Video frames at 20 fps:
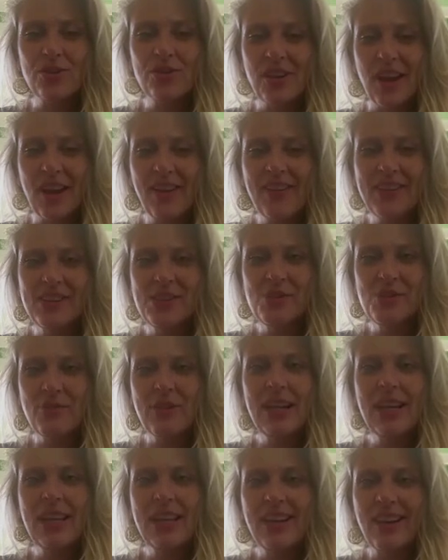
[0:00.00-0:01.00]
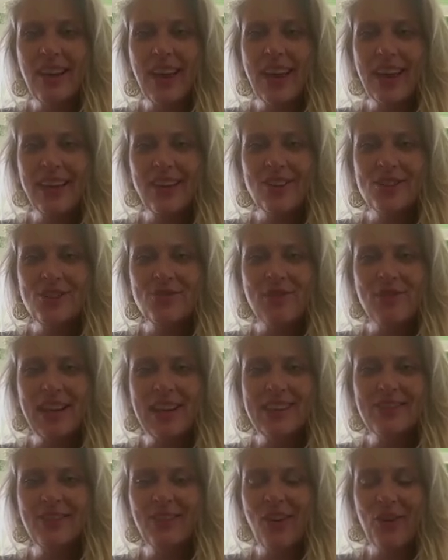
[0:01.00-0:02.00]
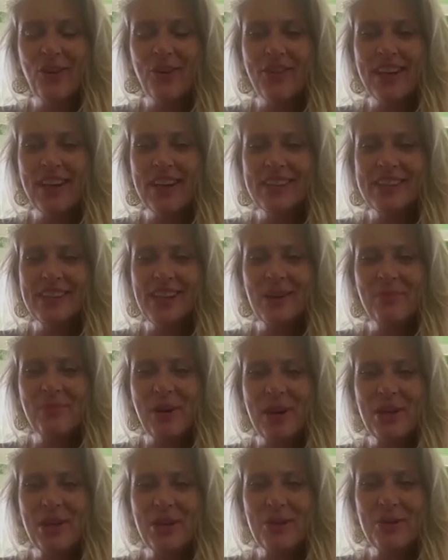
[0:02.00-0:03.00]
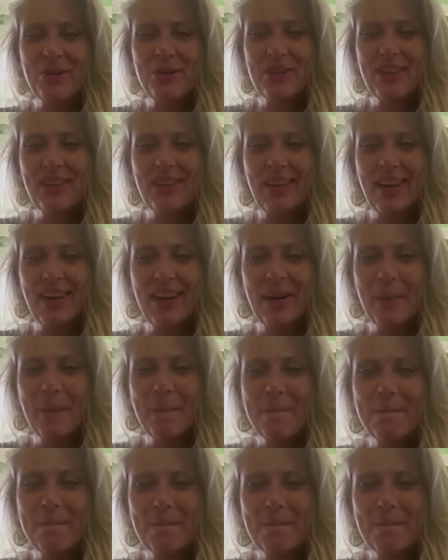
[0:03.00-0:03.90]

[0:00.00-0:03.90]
You know, that's a really like you're just really honoring and celebrating you and doing that.